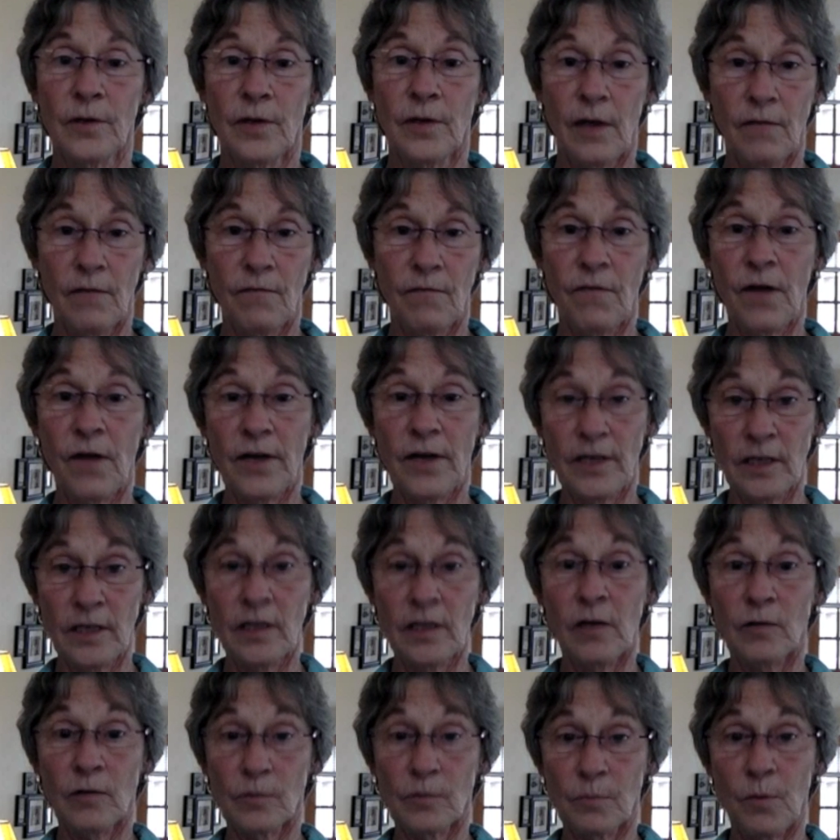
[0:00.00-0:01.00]
and finding
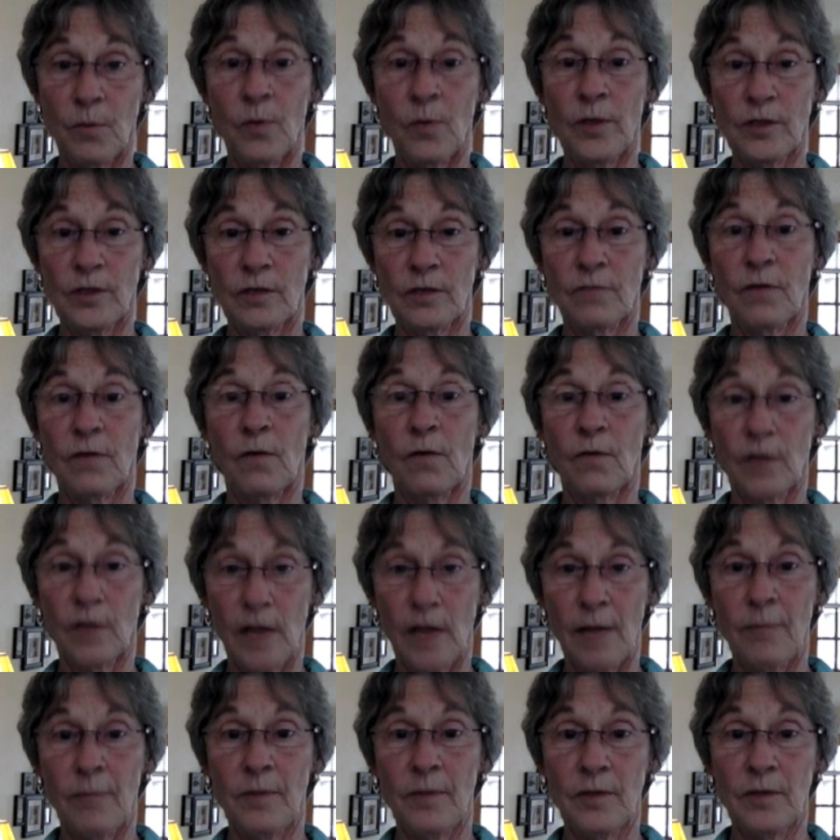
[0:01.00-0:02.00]
those points of
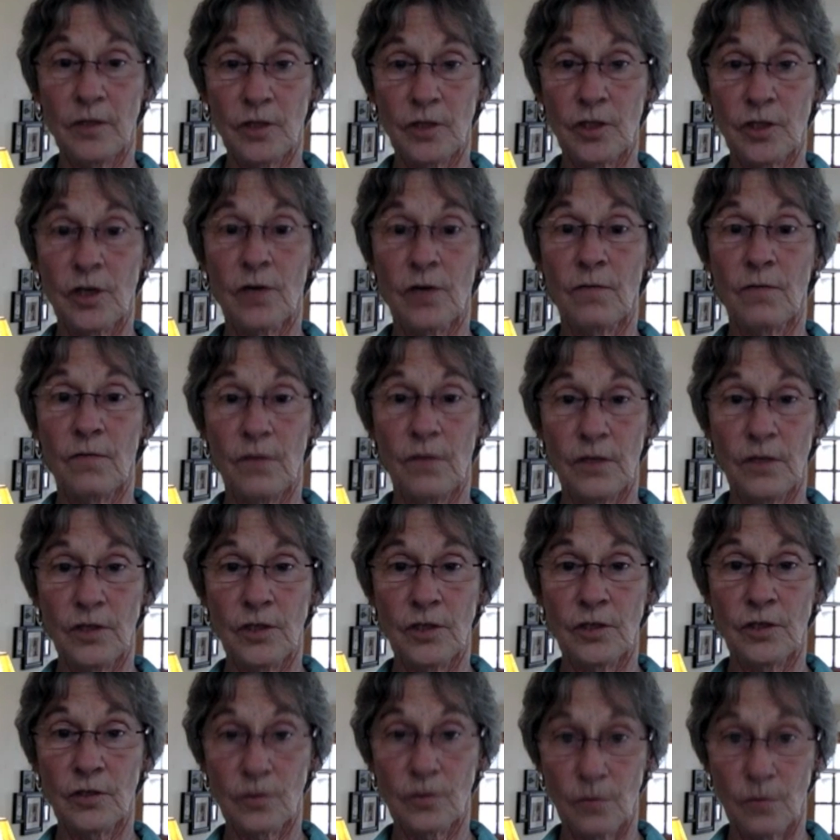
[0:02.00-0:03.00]
overlap in the shared
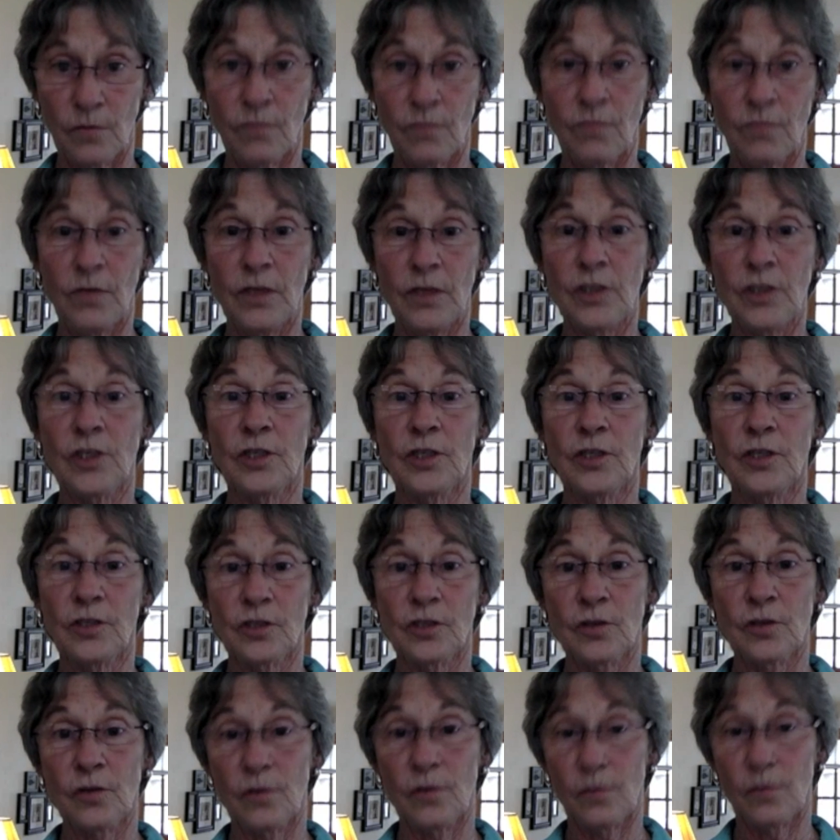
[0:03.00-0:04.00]
visions or the
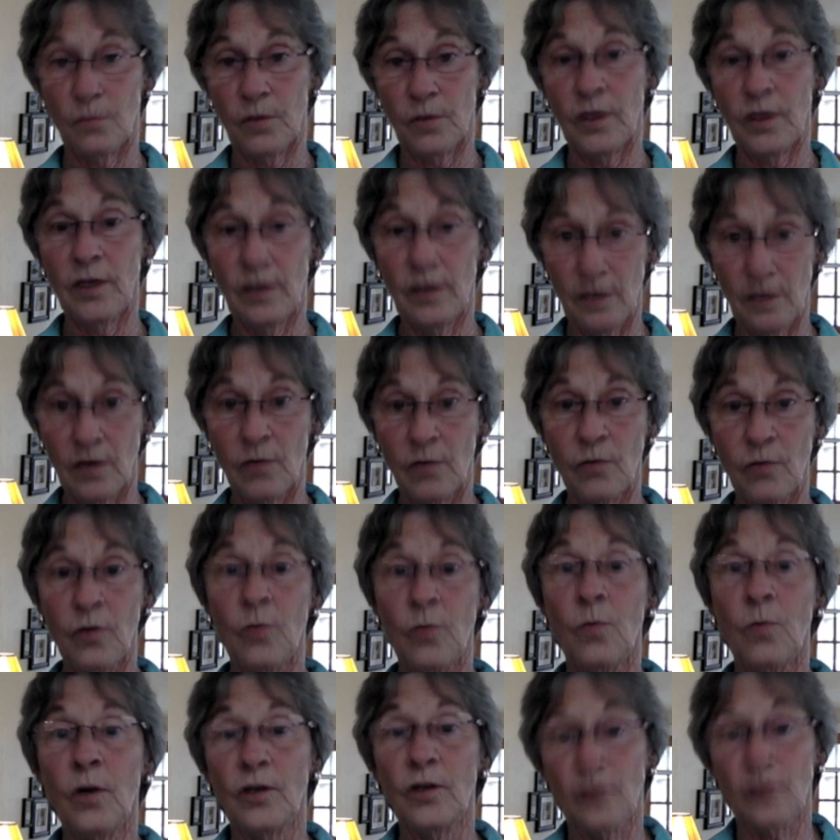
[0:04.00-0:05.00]
visions, so that we,
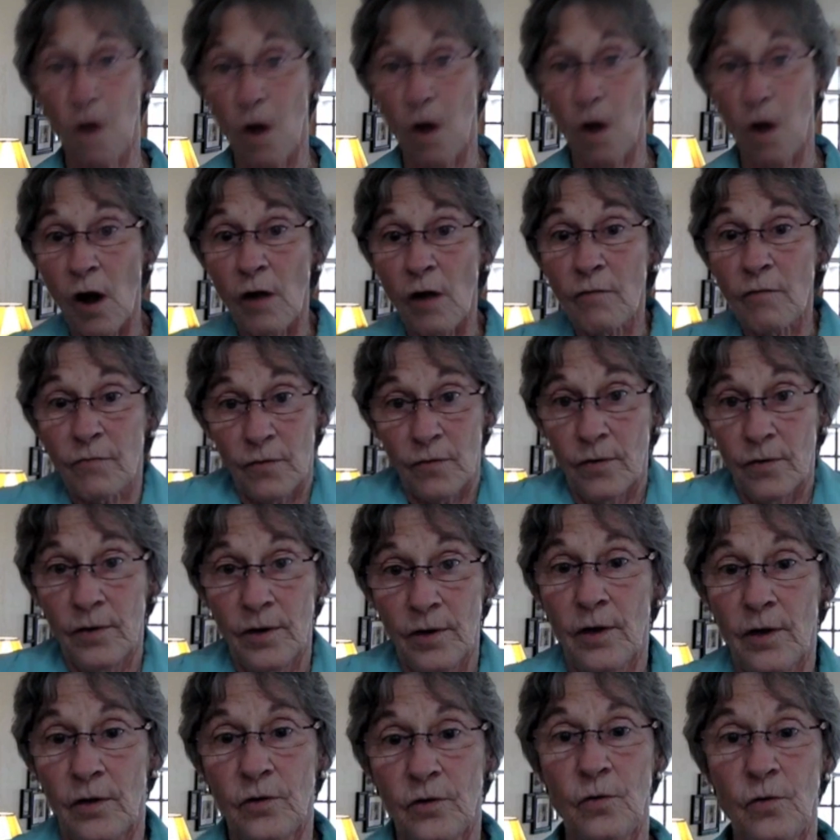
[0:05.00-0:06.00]
knew what to offer,
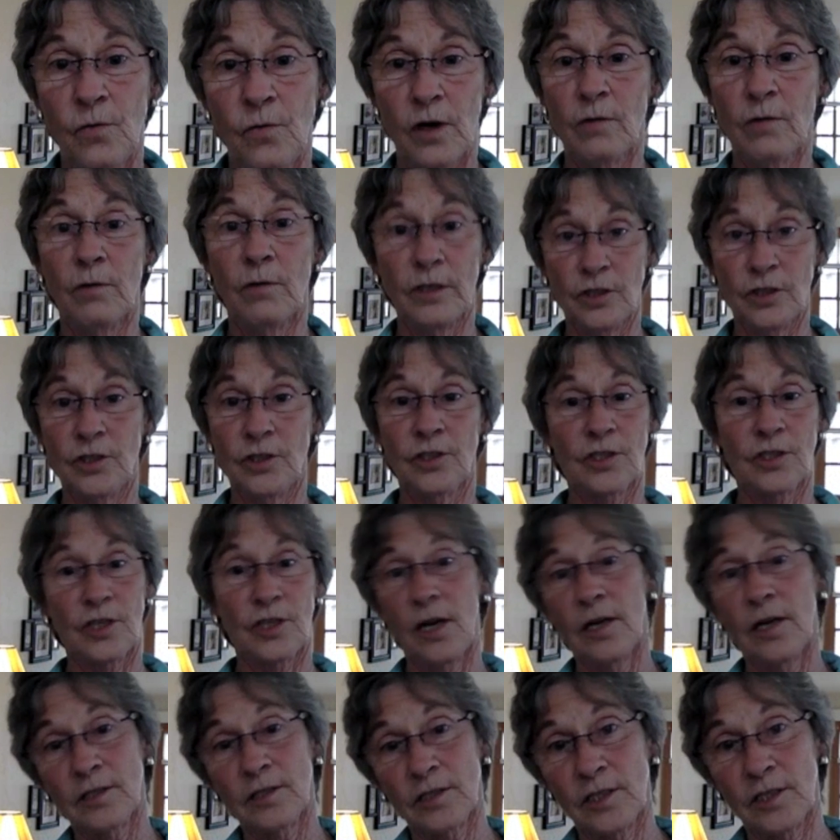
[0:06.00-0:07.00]
knew what
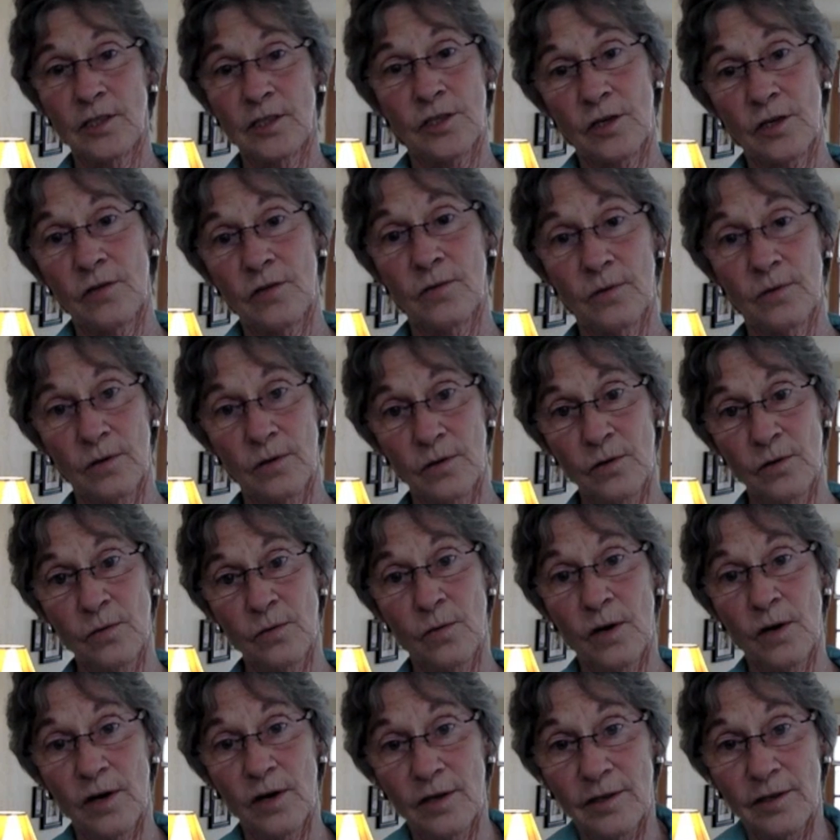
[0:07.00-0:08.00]
questions to ask each other, and
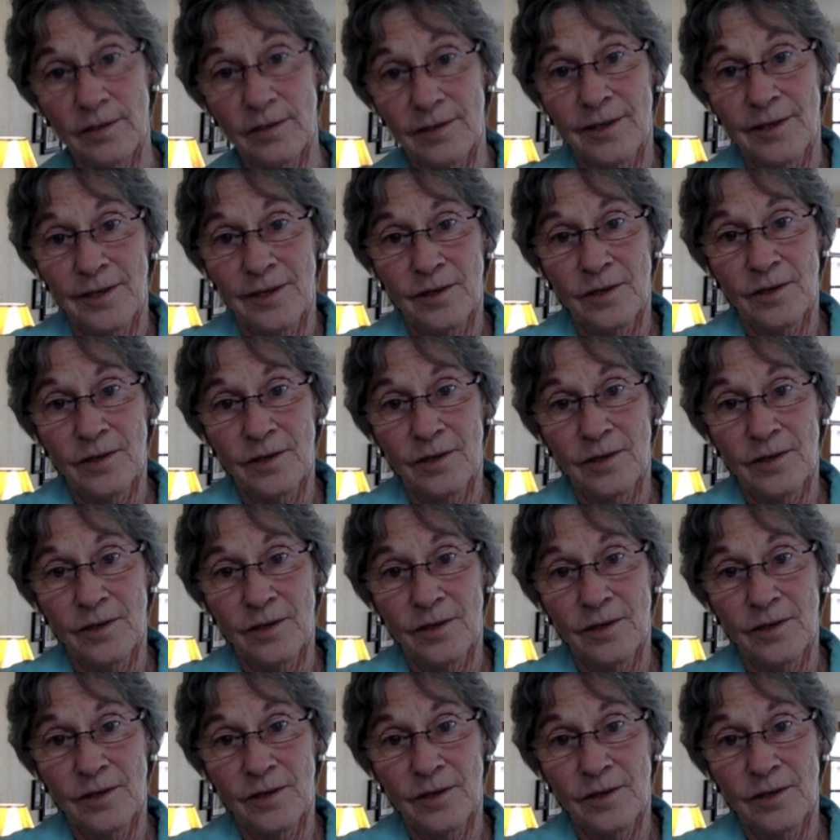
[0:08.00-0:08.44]
knew what